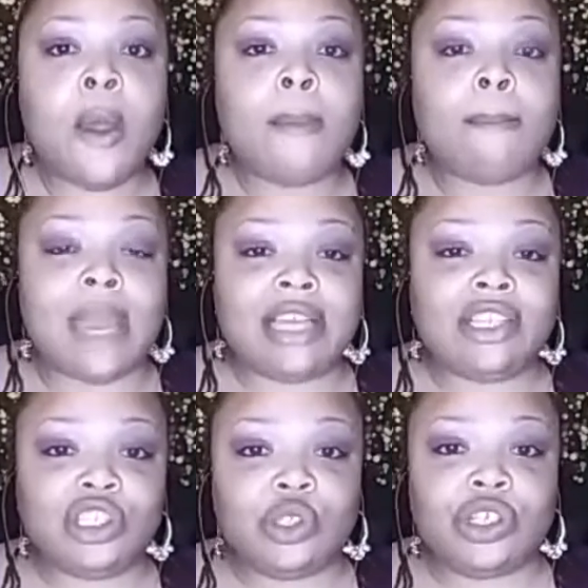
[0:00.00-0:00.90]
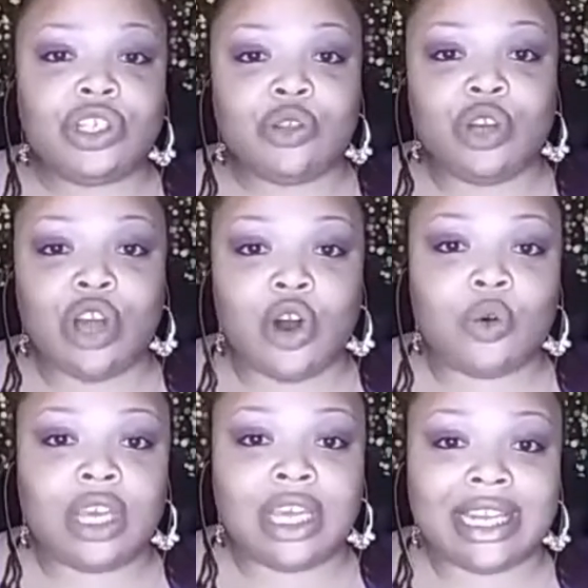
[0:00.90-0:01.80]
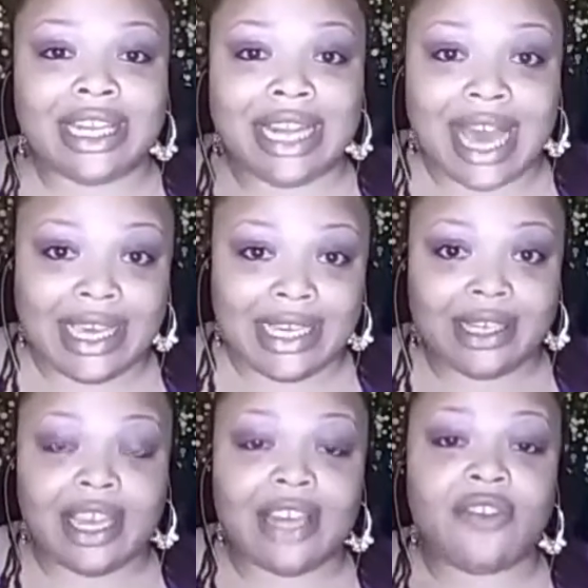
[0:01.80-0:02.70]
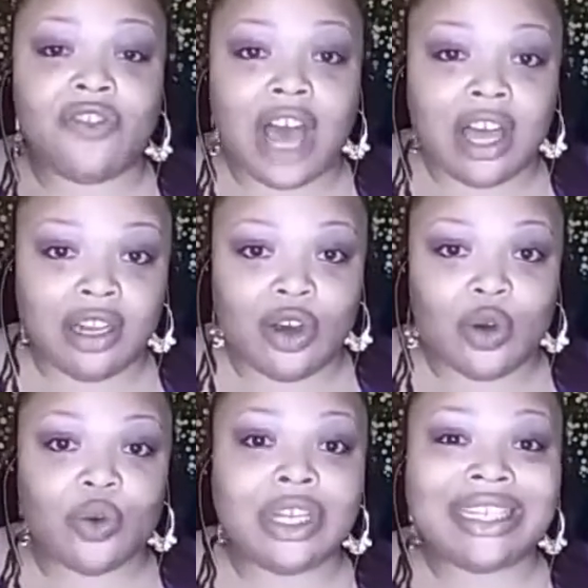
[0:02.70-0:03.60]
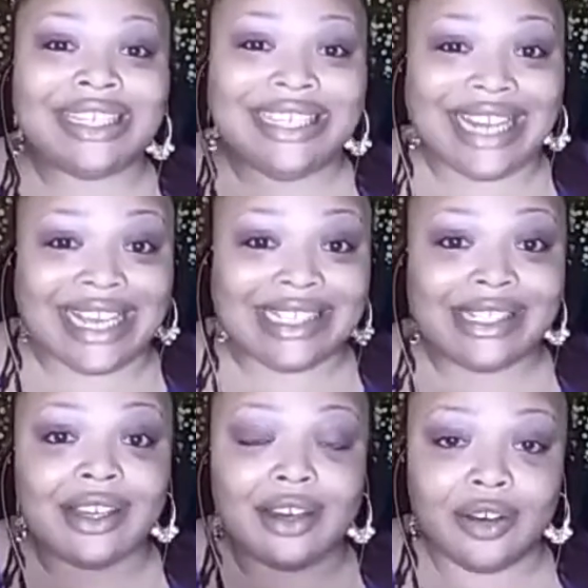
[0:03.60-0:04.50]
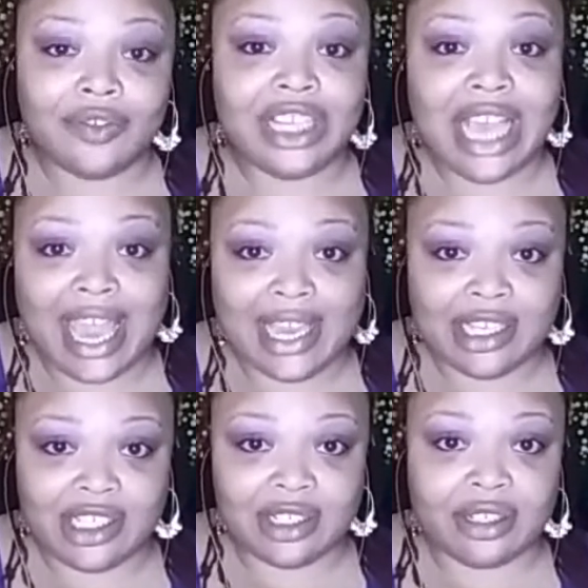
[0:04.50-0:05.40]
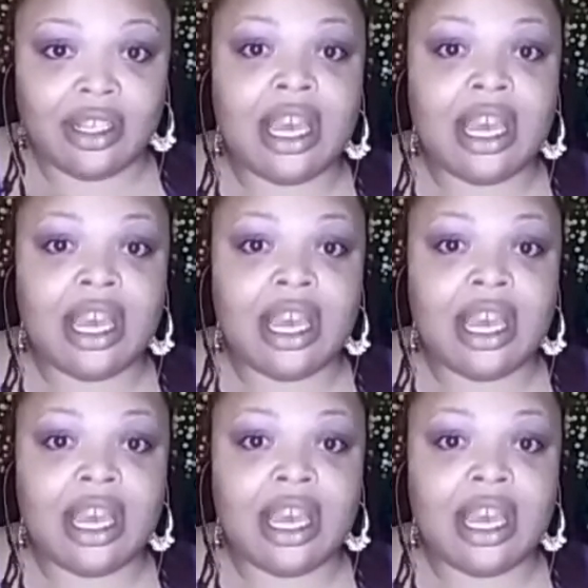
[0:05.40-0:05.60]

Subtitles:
make sure you go and like and follow Desk of Asia,